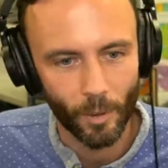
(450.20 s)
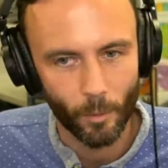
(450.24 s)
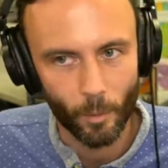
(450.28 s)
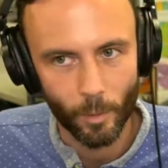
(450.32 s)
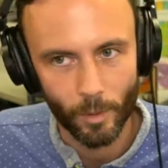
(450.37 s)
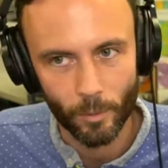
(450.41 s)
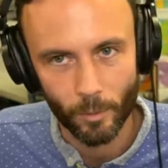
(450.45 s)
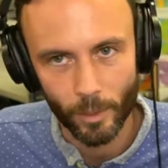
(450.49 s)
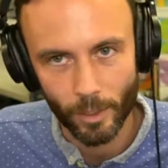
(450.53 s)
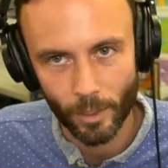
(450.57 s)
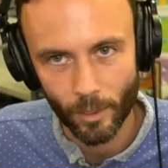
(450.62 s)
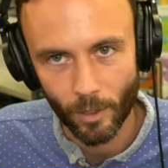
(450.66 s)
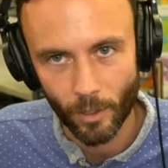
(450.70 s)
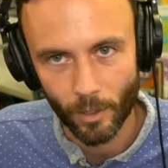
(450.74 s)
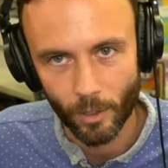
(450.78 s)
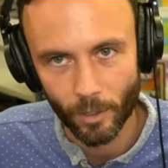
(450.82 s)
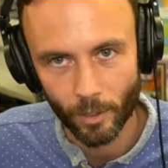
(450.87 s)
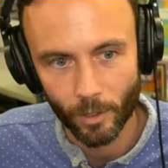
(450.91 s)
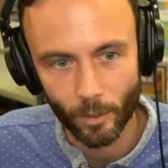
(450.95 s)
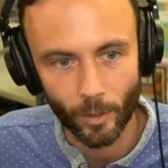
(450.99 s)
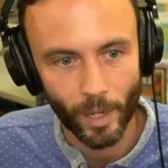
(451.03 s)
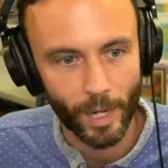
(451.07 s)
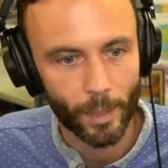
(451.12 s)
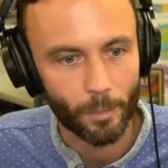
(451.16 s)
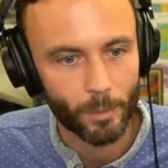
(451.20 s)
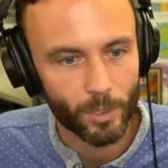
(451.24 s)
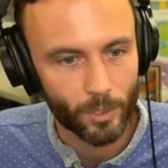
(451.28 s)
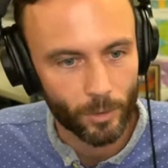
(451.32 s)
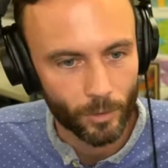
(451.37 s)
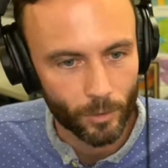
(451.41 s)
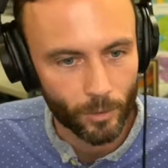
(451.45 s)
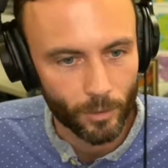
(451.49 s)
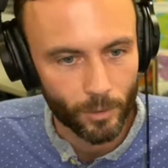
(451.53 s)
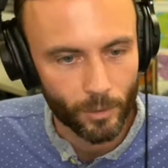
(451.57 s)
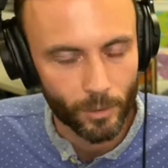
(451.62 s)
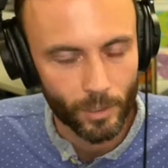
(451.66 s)
what we call cram
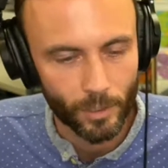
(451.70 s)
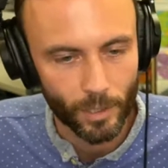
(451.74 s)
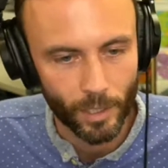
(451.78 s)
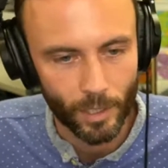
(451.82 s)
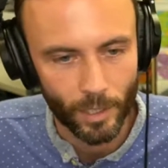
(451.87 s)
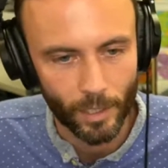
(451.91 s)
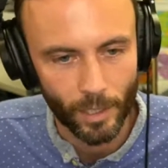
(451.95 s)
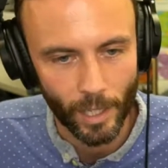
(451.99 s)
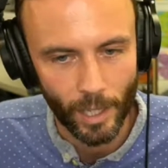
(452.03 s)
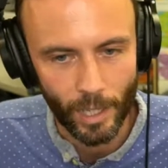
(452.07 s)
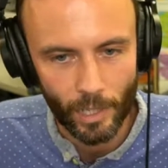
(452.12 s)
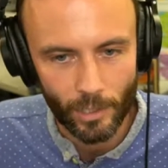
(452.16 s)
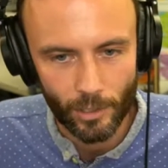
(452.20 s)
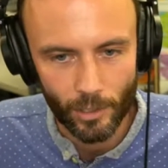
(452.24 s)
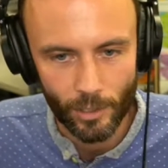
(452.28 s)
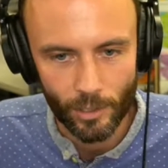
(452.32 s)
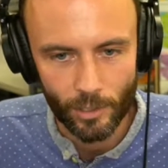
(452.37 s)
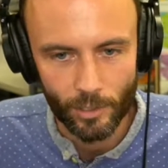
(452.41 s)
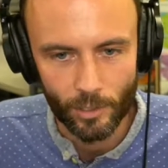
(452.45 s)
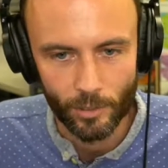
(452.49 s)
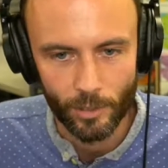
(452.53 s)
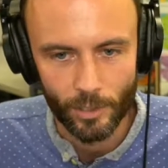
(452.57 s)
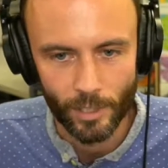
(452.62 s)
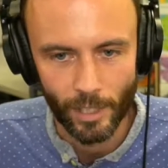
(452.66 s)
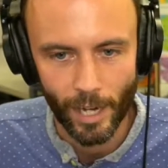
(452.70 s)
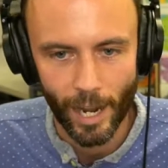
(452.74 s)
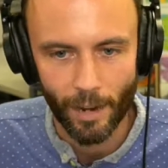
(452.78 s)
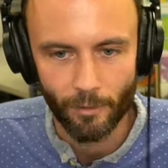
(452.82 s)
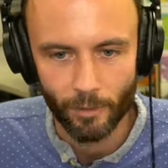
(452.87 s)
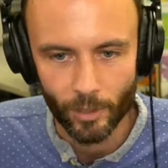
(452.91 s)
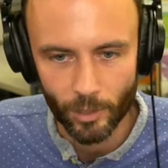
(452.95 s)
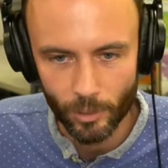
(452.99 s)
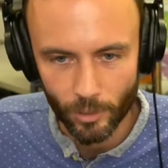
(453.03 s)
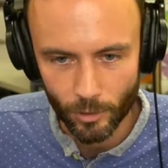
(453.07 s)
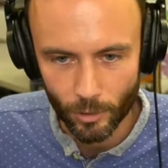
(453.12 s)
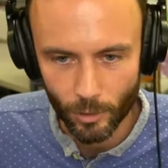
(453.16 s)
schools in Asia. So it's an
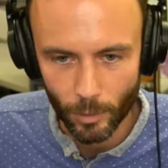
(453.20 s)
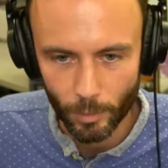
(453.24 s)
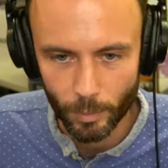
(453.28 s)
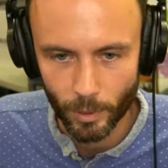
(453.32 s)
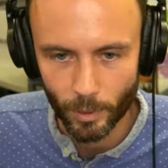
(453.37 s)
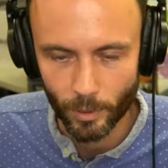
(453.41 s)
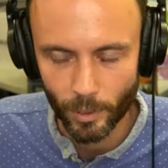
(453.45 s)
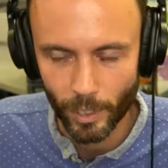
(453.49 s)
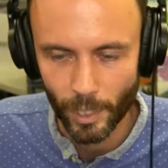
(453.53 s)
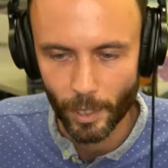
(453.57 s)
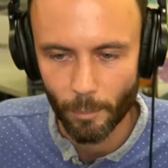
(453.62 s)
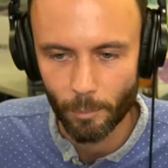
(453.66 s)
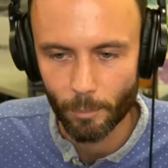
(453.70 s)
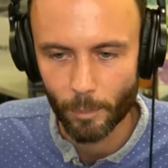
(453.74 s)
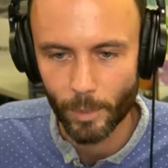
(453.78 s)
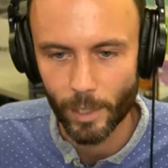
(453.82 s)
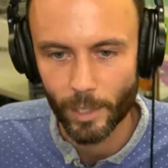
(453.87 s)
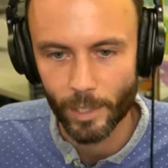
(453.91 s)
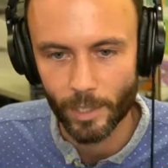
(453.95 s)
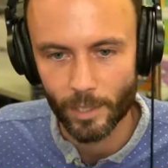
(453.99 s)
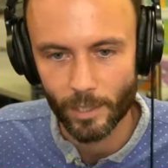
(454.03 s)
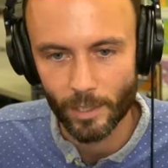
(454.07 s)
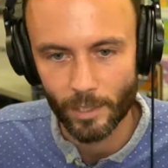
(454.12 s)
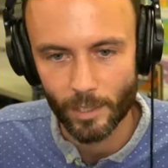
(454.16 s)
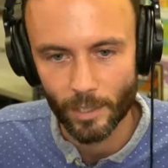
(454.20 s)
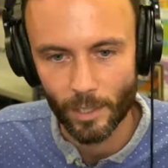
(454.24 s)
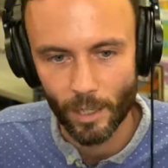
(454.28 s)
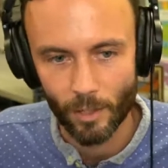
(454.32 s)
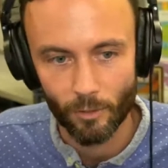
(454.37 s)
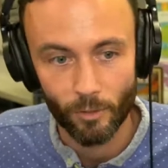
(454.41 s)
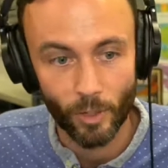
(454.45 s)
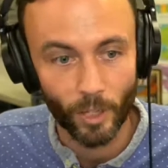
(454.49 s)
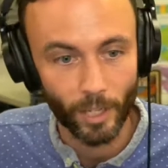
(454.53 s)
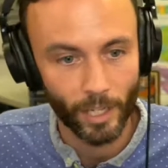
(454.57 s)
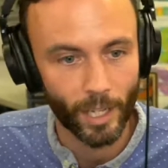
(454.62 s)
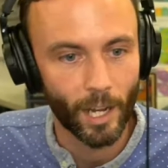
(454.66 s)
after school program, but it's
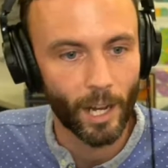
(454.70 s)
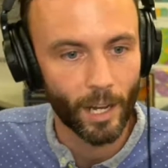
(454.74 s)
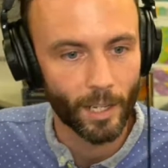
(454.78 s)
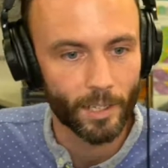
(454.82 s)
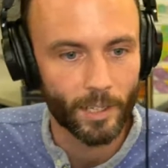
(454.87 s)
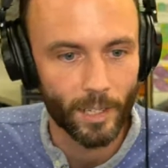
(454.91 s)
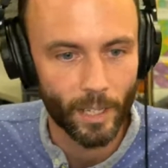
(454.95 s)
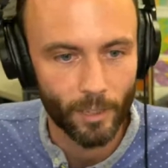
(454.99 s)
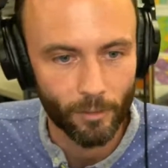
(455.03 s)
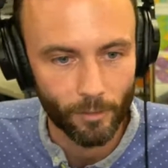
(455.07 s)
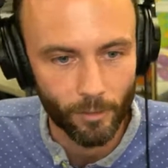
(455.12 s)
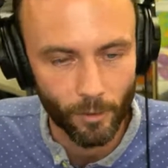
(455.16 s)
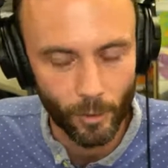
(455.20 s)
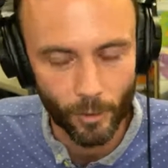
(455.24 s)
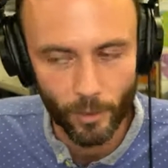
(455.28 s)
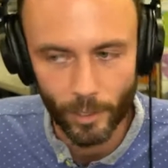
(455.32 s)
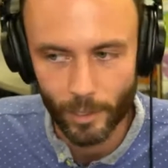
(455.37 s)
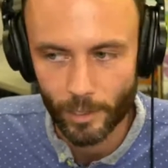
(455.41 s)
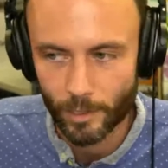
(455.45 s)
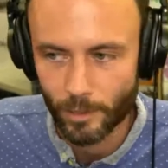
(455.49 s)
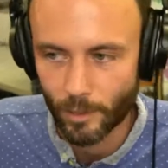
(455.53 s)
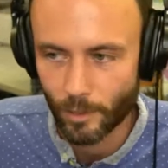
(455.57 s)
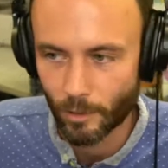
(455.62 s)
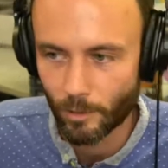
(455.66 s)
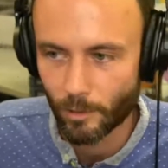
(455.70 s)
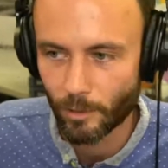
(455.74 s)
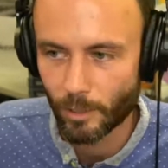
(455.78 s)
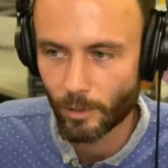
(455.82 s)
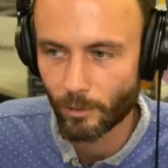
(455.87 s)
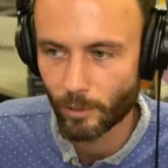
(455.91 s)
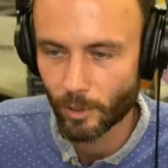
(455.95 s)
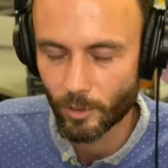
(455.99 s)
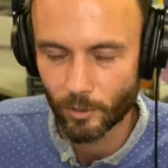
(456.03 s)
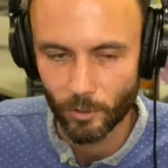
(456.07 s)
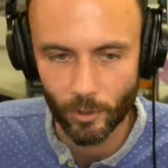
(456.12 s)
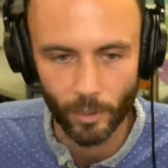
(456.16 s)
very content focused. So
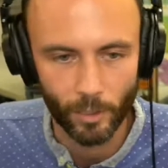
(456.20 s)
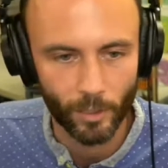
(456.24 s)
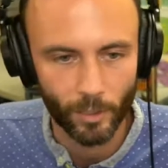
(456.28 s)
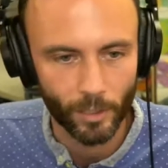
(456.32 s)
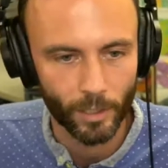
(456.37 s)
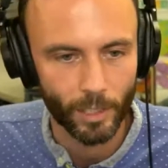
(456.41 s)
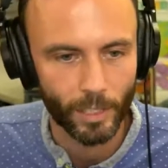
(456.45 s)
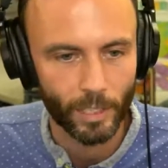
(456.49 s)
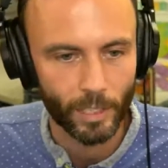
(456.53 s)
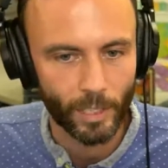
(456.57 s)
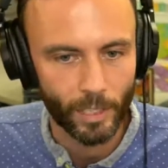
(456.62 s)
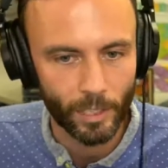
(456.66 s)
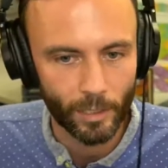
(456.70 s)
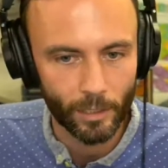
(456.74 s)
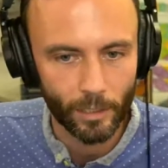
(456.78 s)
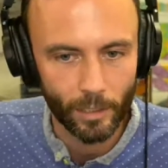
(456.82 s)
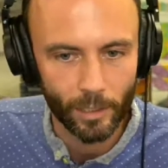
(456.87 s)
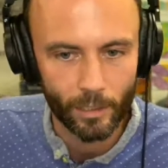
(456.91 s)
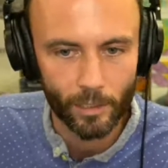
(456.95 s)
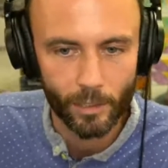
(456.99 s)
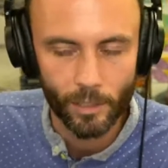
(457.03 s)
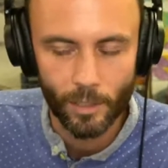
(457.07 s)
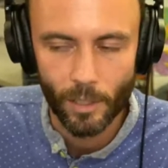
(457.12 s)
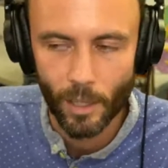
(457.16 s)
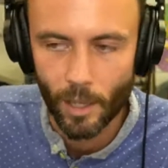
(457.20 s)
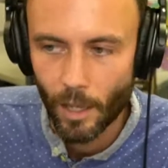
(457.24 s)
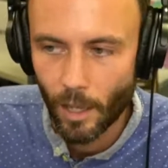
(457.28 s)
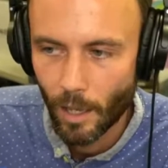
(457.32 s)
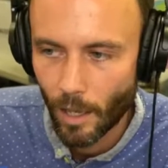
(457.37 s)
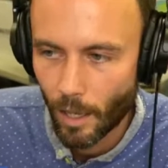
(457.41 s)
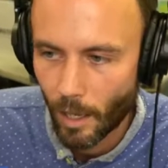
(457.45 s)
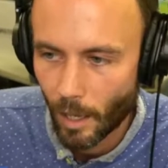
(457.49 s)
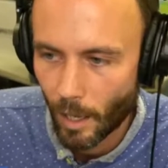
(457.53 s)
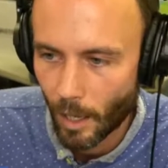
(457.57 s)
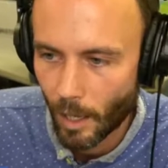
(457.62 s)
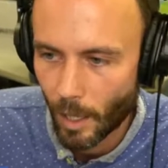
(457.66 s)
it was for learning English.
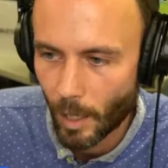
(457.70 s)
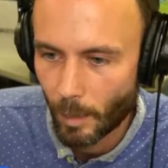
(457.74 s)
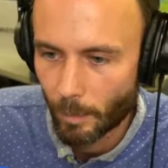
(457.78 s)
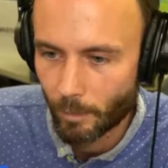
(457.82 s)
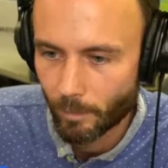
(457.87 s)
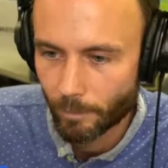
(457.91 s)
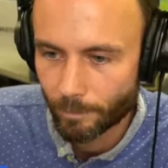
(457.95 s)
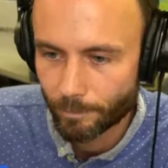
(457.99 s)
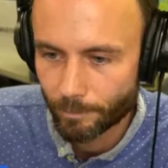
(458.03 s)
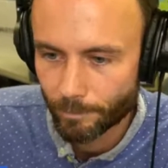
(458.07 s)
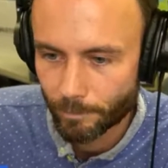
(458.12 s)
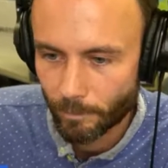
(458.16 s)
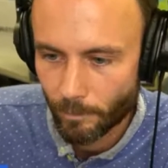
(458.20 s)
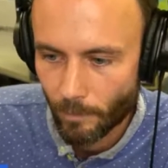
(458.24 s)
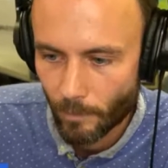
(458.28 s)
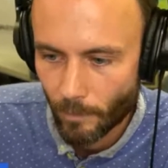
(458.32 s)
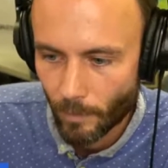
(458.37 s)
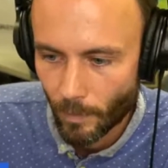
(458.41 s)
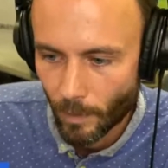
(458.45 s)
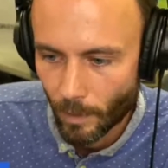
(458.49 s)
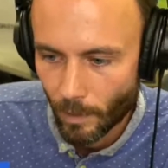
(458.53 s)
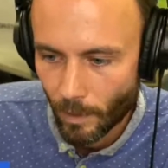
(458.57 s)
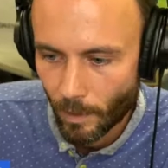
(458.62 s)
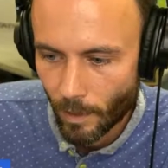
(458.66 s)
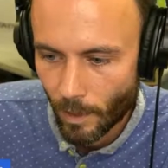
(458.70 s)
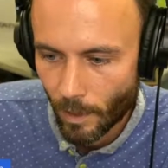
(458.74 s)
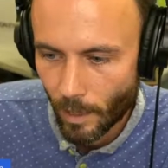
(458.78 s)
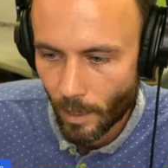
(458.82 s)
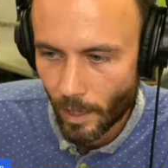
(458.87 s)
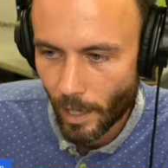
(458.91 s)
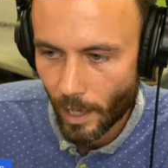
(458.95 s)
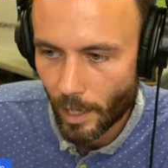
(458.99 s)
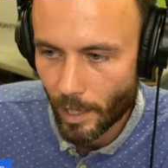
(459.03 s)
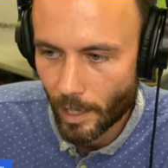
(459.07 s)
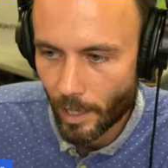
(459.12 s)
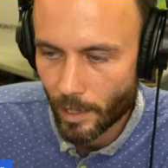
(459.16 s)
Um,
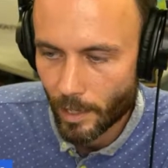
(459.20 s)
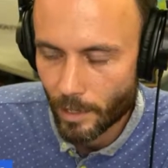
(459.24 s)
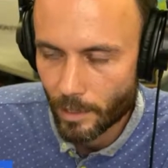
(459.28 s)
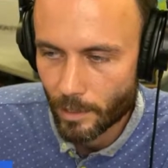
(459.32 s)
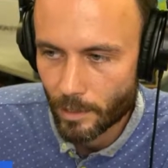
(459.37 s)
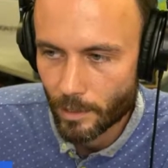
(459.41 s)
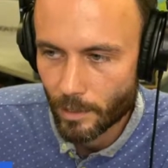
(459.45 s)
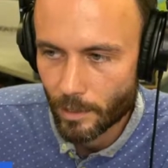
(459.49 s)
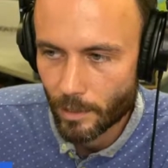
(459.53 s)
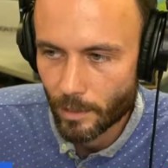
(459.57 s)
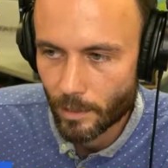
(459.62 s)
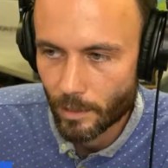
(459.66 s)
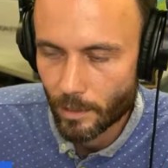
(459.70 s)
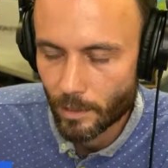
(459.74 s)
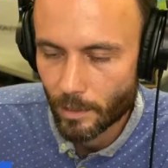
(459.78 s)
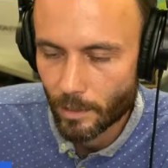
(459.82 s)
and